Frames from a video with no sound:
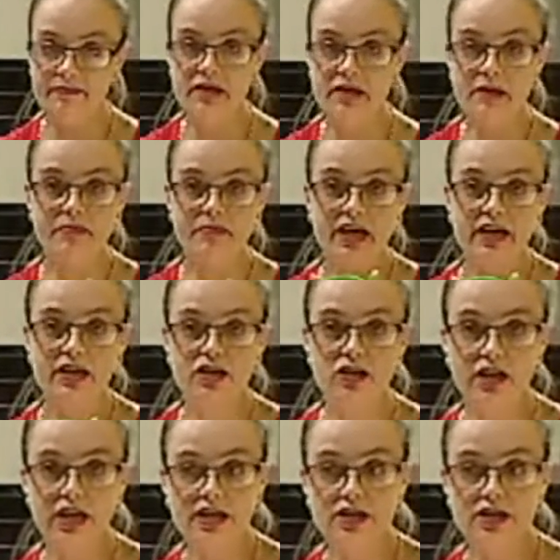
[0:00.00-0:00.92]

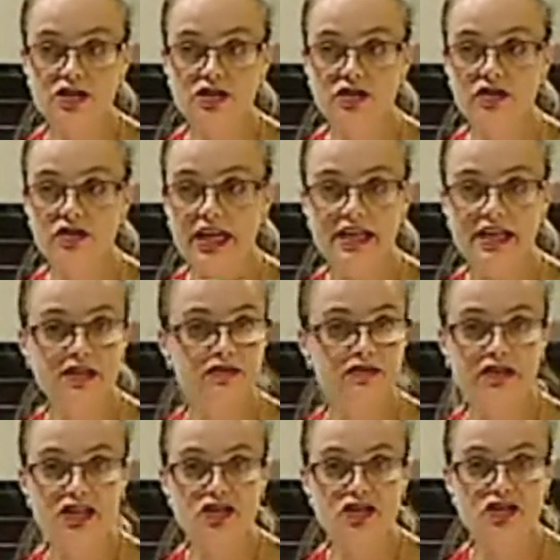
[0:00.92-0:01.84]
But you can
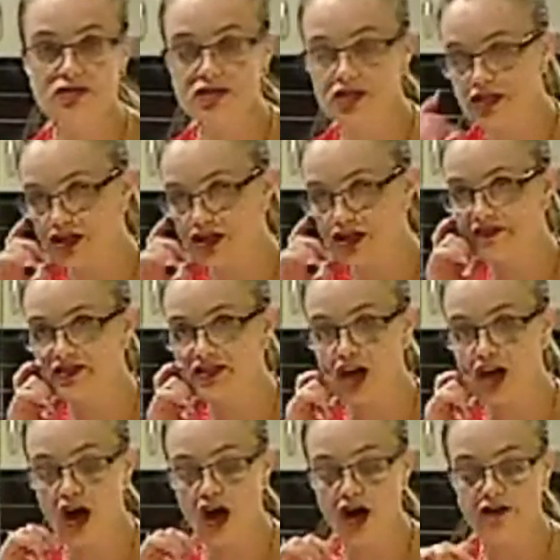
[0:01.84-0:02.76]
do individual
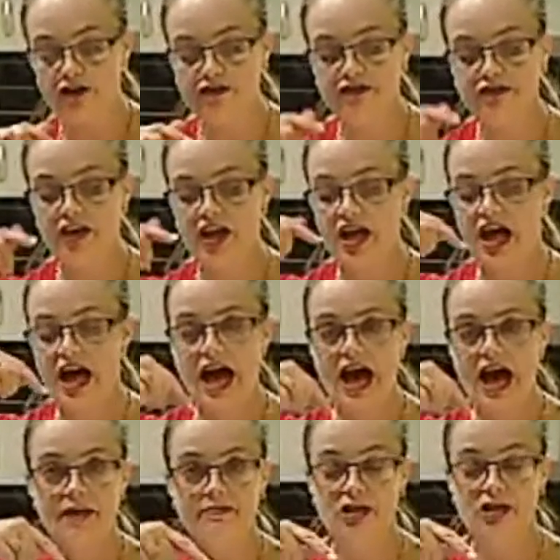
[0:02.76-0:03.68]
serves of,
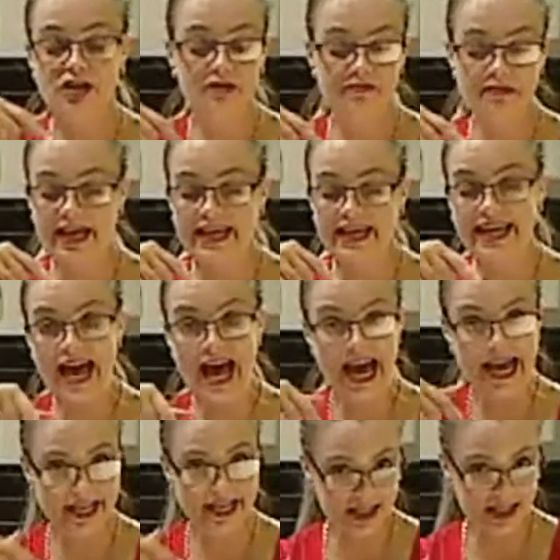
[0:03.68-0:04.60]
you can
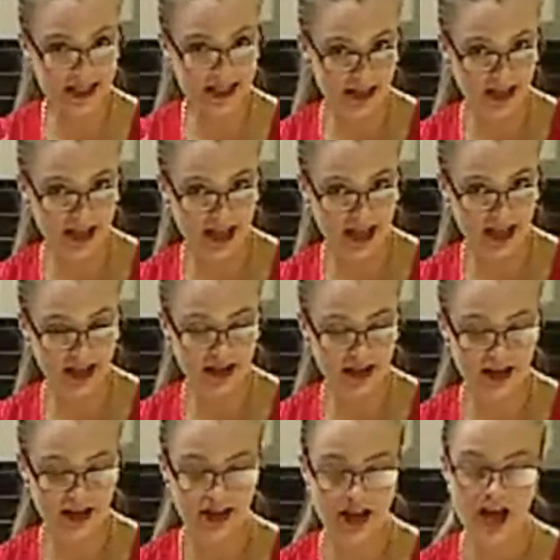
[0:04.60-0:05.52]
make cakes in
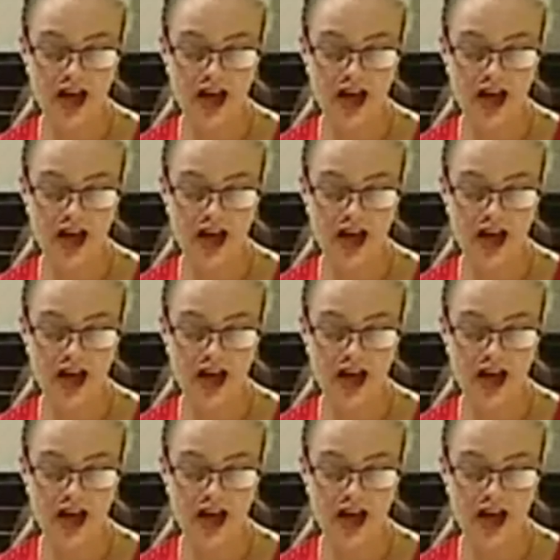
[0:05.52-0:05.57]
here.